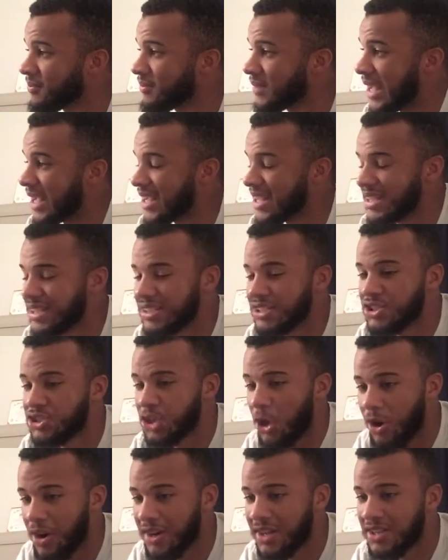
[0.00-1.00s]
Like, it's
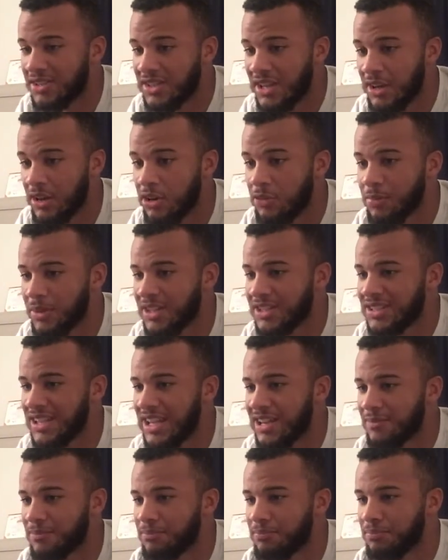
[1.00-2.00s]
dark as hell, but it's
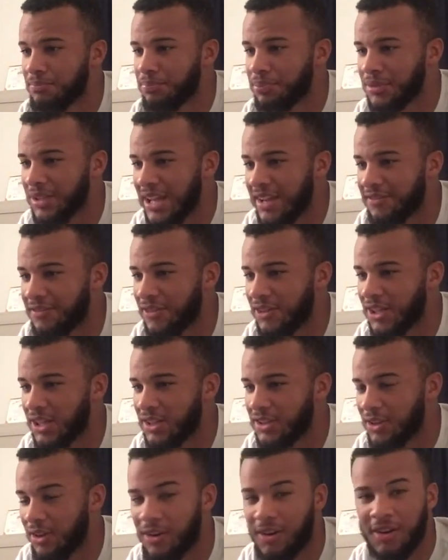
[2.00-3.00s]
like playfully
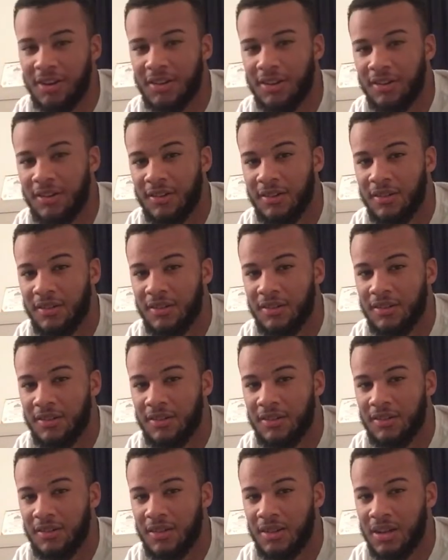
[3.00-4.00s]
dark.
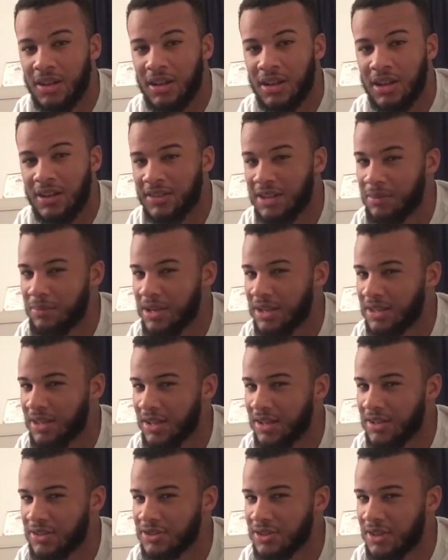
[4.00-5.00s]
If that makes
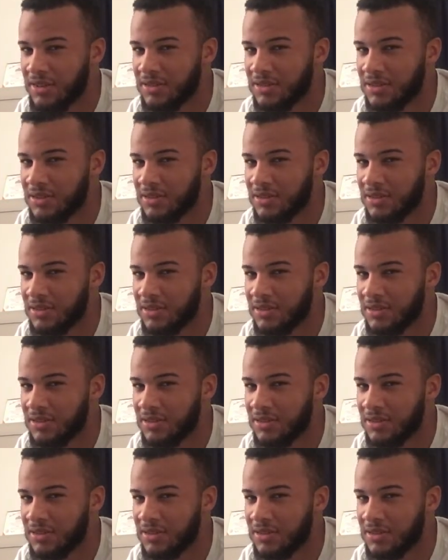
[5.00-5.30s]
any sense.